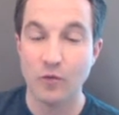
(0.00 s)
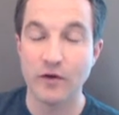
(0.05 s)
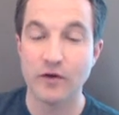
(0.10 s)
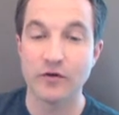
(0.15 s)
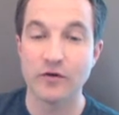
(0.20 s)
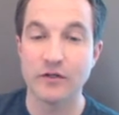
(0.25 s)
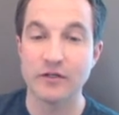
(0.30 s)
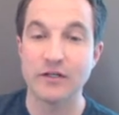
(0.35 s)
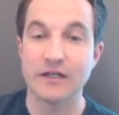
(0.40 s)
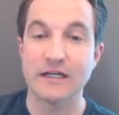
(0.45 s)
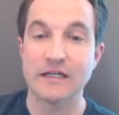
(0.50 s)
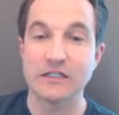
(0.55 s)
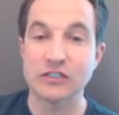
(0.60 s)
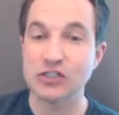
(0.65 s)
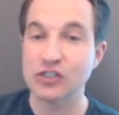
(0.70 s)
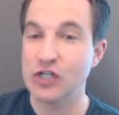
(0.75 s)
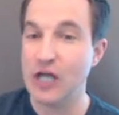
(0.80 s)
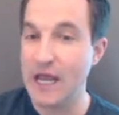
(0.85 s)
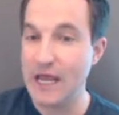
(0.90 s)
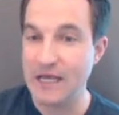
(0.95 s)
we're going to get a
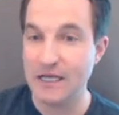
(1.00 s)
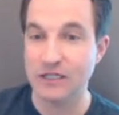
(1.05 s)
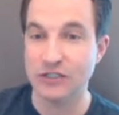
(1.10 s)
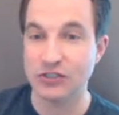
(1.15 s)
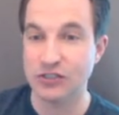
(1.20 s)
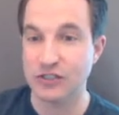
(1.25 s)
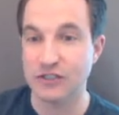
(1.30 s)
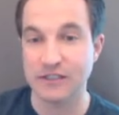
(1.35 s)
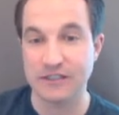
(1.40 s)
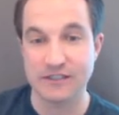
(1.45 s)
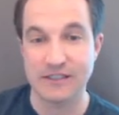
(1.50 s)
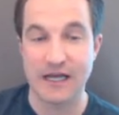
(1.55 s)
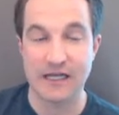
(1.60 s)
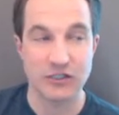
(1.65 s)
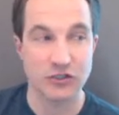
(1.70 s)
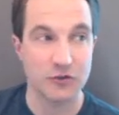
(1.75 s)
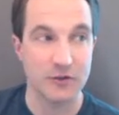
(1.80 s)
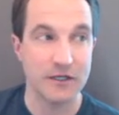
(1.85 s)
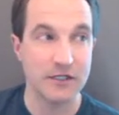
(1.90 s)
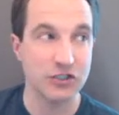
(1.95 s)
change in the
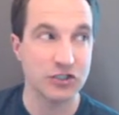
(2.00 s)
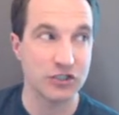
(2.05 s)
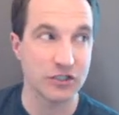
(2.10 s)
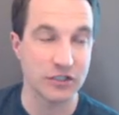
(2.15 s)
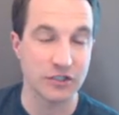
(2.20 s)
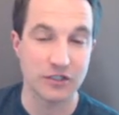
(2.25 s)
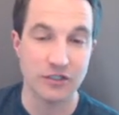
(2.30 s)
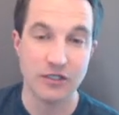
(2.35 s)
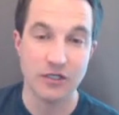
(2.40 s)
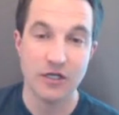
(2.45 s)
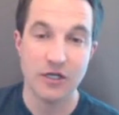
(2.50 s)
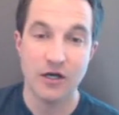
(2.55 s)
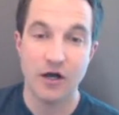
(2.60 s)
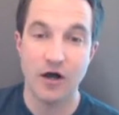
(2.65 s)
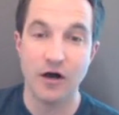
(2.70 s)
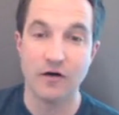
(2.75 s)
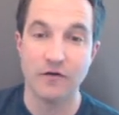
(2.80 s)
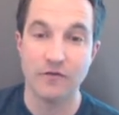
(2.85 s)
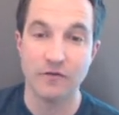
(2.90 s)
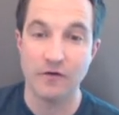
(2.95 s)
saturation
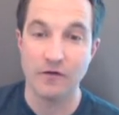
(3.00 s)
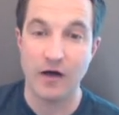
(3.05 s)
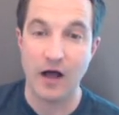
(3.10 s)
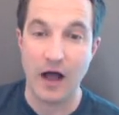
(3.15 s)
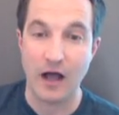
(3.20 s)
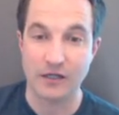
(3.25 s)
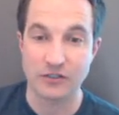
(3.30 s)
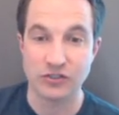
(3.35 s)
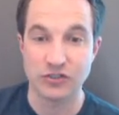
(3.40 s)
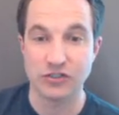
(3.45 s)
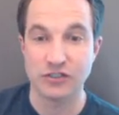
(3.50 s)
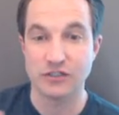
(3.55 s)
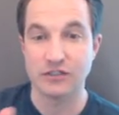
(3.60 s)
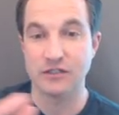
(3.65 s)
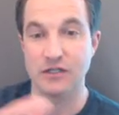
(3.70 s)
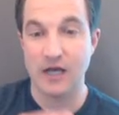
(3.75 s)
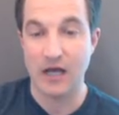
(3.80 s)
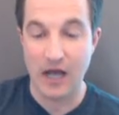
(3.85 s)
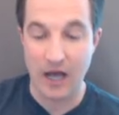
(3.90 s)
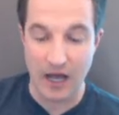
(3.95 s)
of
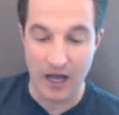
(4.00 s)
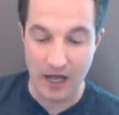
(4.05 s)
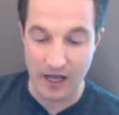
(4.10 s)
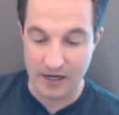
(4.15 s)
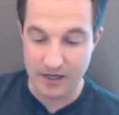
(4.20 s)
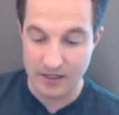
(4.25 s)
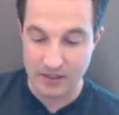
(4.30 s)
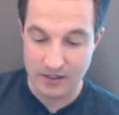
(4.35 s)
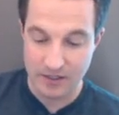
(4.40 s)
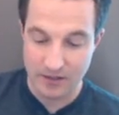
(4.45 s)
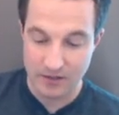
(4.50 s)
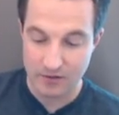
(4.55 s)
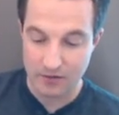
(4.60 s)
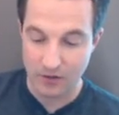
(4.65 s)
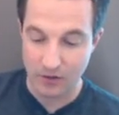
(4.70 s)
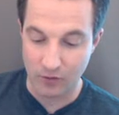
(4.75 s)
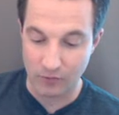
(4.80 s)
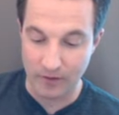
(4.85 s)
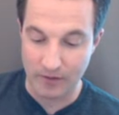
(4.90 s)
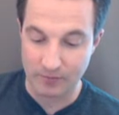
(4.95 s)
oxygen on
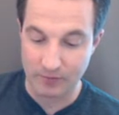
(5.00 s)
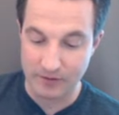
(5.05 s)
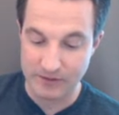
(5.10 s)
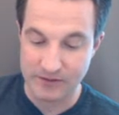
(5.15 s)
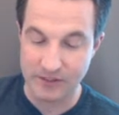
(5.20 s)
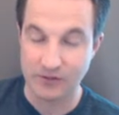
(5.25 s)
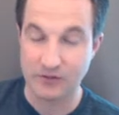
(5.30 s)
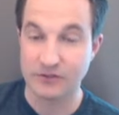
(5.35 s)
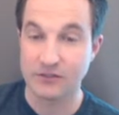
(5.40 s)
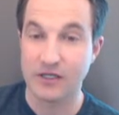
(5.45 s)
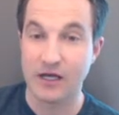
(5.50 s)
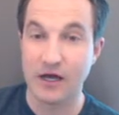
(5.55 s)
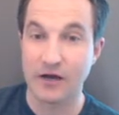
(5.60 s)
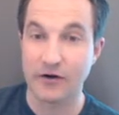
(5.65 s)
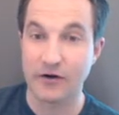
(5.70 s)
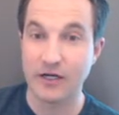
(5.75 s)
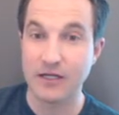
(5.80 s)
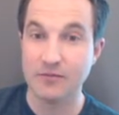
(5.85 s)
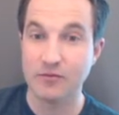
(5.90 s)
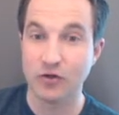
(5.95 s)
our red blood cells, on
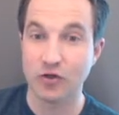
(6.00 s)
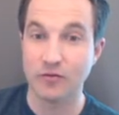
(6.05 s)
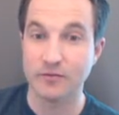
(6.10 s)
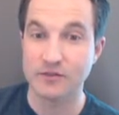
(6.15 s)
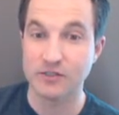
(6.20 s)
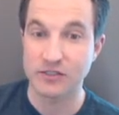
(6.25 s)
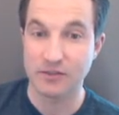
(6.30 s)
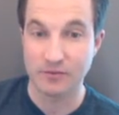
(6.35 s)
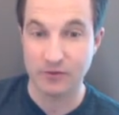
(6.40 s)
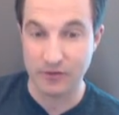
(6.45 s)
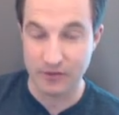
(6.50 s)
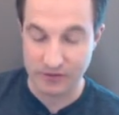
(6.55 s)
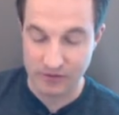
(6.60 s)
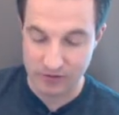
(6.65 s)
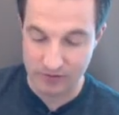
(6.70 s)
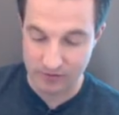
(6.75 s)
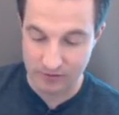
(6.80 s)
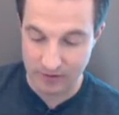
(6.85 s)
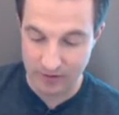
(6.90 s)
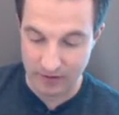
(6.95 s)
our hemoglobin
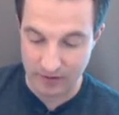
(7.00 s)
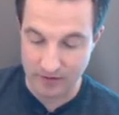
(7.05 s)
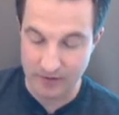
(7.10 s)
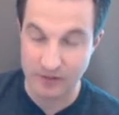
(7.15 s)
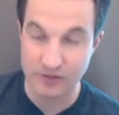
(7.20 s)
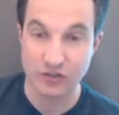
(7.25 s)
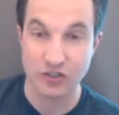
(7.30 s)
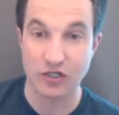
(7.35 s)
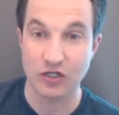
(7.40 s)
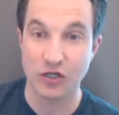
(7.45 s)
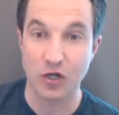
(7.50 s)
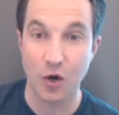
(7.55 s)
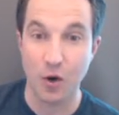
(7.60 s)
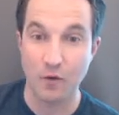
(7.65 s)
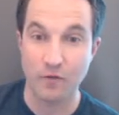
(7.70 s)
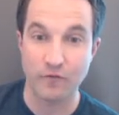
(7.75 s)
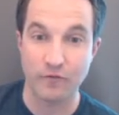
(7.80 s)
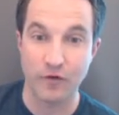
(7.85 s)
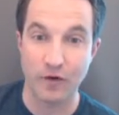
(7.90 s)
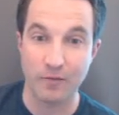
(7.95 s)
subunits. Okay, it's going to
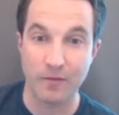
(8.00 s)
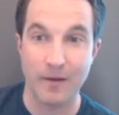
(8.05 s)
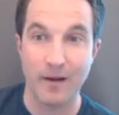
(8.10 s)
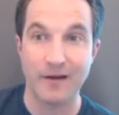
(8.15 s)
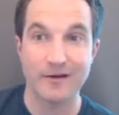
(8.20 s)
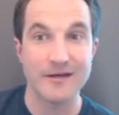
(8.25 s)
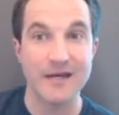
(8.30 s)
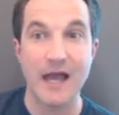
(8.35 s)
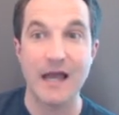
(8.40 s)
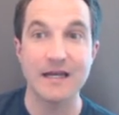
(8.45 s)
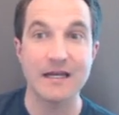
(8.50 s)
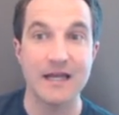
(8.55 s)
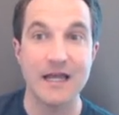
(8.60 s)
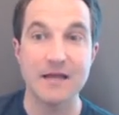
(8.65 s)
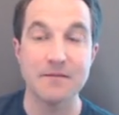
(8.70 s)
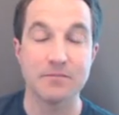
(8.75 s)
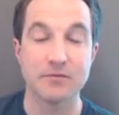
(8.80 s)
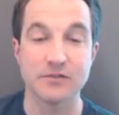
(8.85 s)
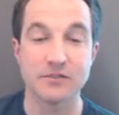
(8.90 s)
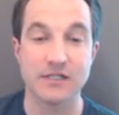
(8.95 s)
go from about
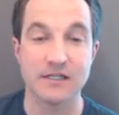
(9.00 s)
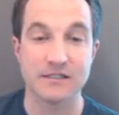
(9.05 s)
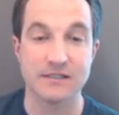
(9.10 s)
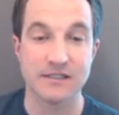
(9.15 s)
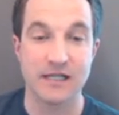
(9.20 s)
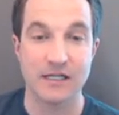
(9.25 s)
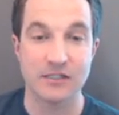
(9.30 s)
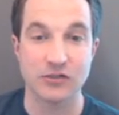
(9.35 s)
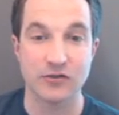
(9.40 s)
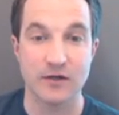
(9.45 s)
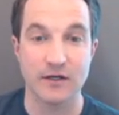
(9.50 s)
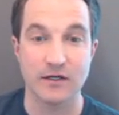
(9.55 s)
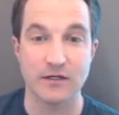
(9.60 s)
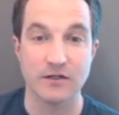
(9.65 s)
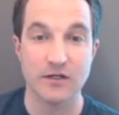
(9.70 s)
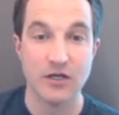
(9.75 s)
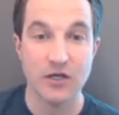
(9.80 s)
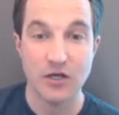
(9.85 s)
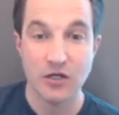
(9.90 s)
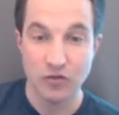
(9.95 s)
98%
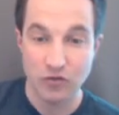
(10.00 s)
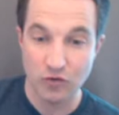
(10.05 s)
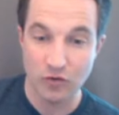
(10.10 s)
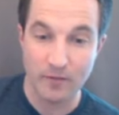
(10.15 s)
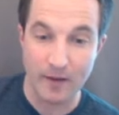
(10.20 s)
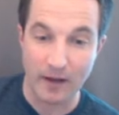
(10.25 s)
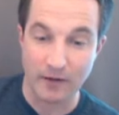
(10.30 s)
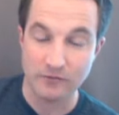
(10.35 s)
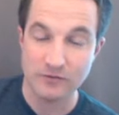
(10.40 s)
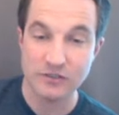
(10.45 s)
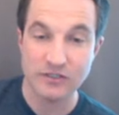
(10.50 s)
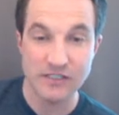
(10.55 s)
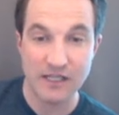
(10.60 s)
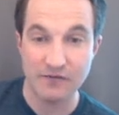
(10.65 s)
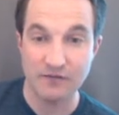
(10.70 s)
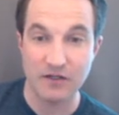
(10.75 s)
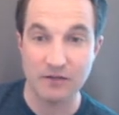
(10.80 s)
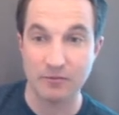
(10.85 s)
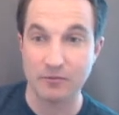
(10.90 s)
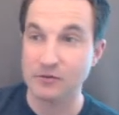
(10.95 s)
saturated to about
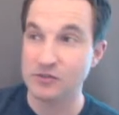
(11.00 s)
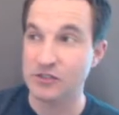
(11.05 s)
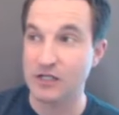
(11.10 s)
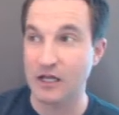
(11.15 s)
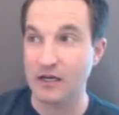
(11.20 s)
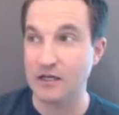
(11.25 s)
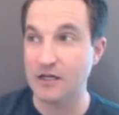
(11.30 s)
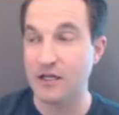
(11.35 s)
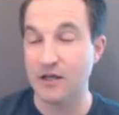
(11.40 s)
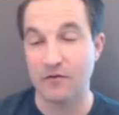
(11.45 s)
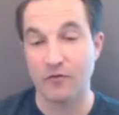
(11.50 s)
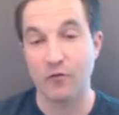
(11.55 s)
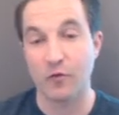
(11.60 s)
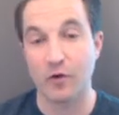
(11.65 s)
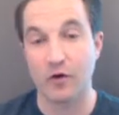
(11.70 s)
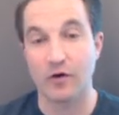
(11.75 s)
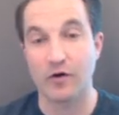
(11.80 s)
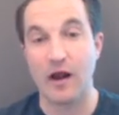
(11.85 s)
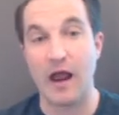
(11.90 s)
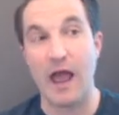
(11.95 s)
70% if
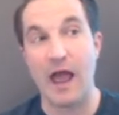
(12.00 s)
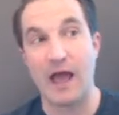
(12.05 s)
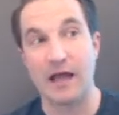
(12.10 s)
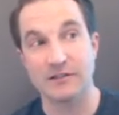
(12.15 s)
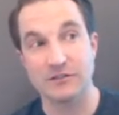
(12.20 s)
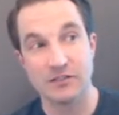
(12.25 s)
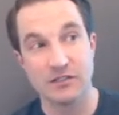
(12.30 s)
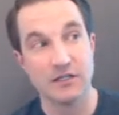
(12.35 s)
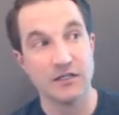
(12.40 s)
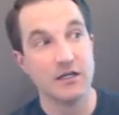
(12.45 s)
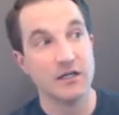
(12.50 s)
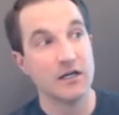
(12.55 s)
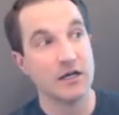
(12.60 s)
we're at